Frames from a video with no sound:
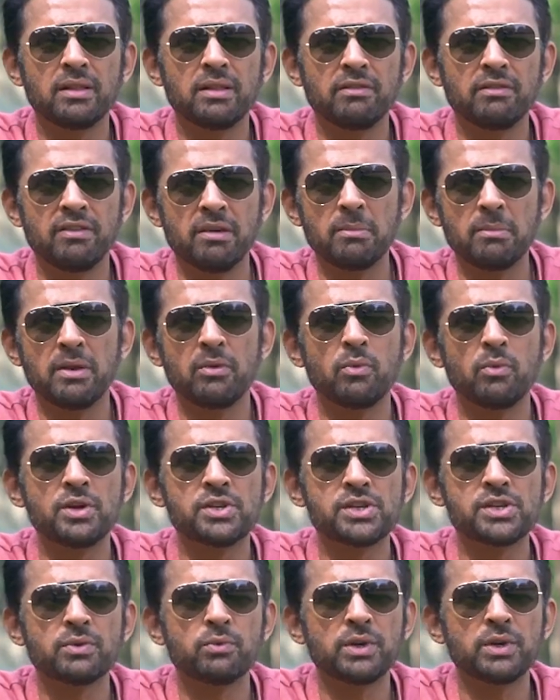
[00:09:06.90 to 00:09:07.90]
the women
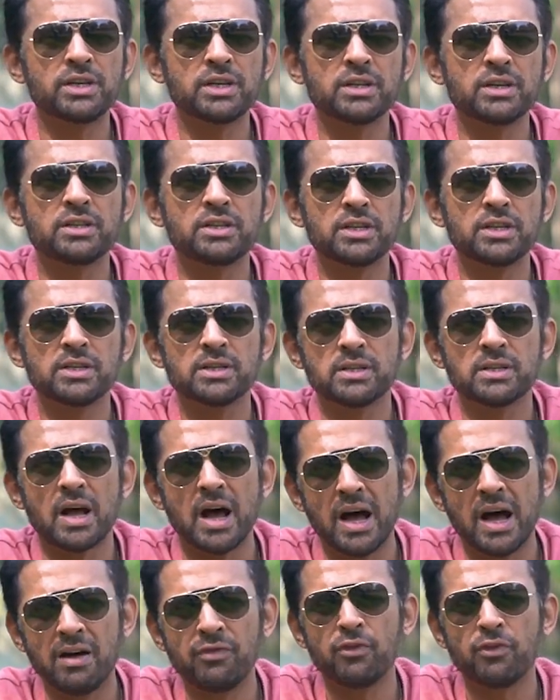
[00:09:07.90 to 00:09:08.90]
which consists
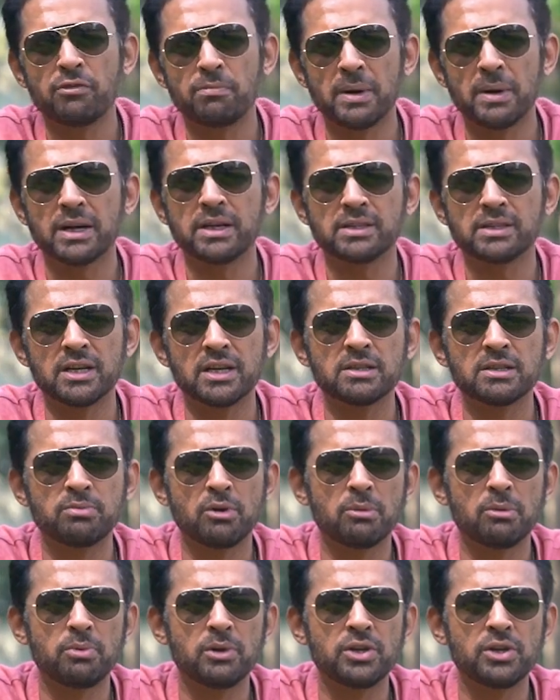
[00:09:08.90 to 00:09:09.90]
half of Pakistan's
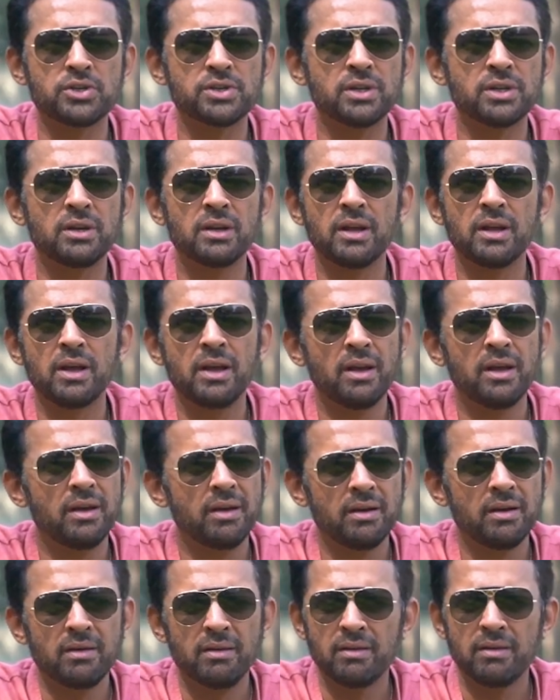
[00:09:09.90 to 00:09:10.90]
population.
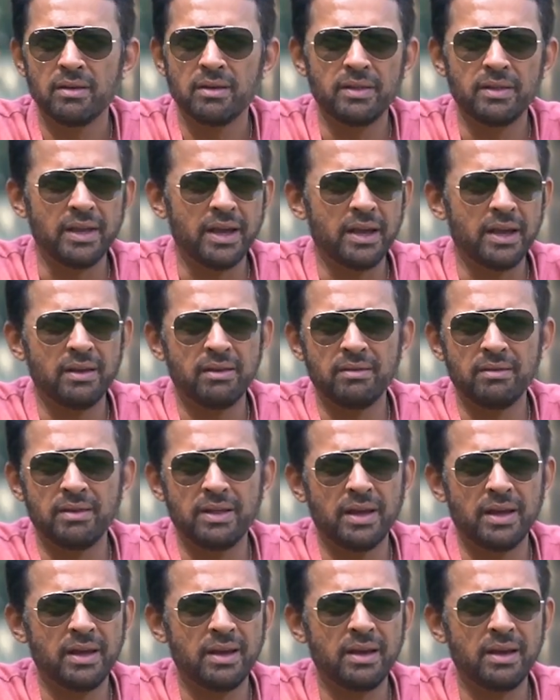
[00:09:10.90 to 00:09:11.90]
They
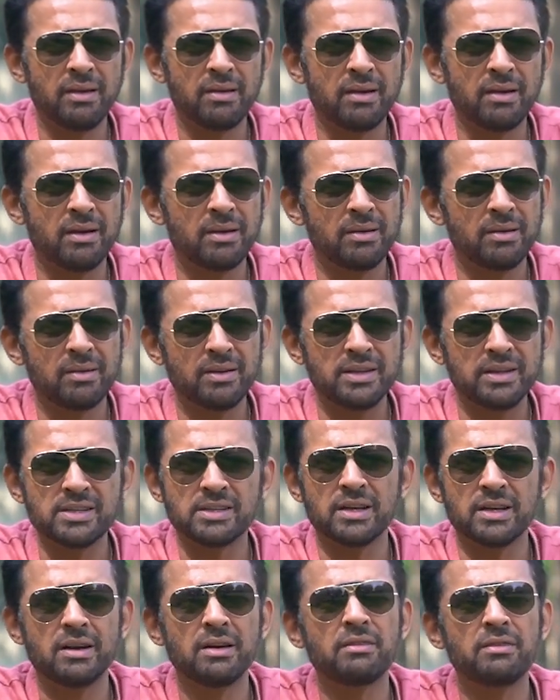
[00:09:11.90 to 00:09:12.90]

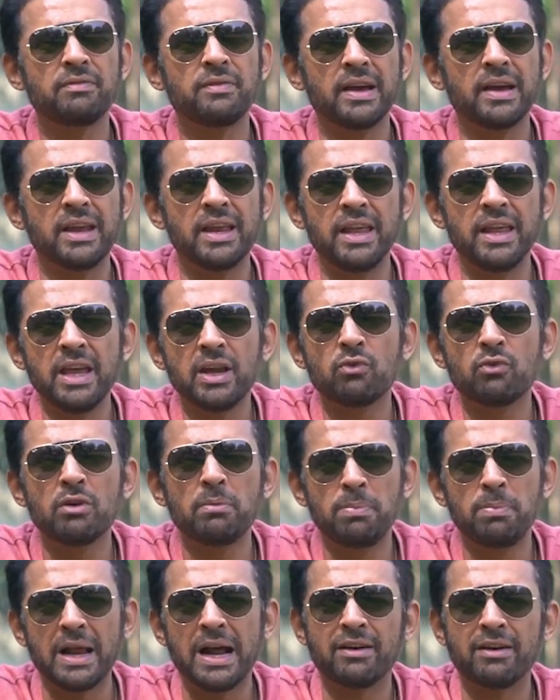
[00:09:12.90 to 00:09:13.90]
deserve an
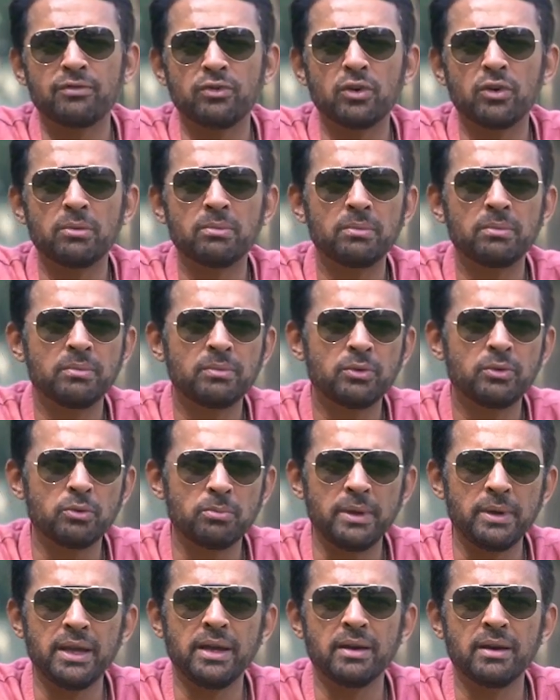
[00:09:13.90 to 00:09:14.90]
equal platform to
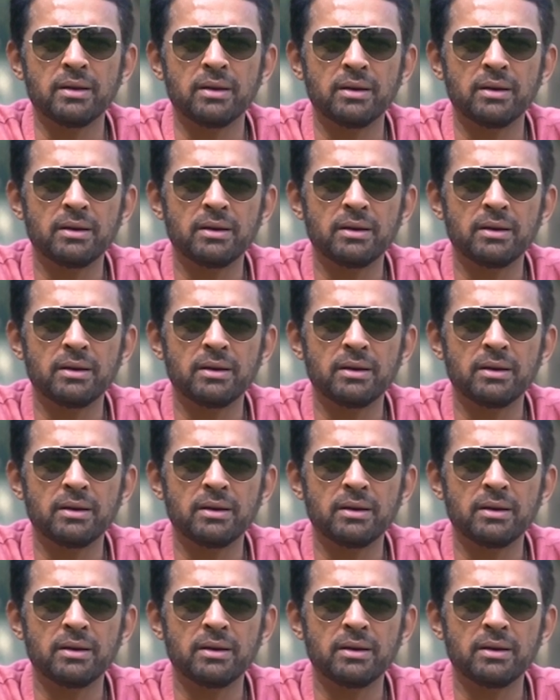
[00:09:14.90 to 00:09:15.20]
be